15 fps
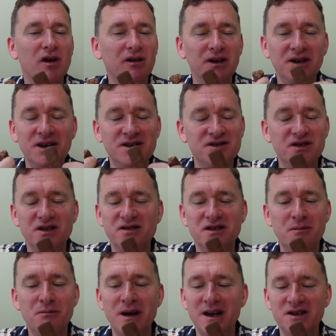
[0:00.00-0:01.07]
chocolate is just
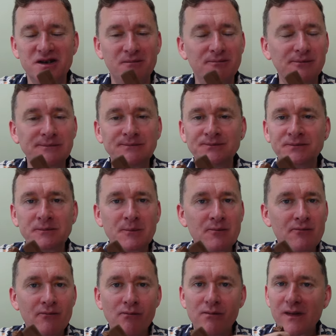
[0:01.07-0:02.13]
amazing.
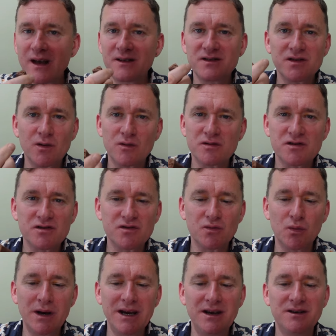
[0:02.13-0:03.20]
It's so
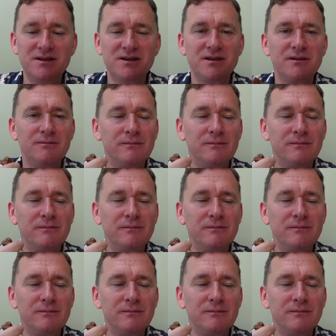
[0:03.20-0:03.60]
sweet,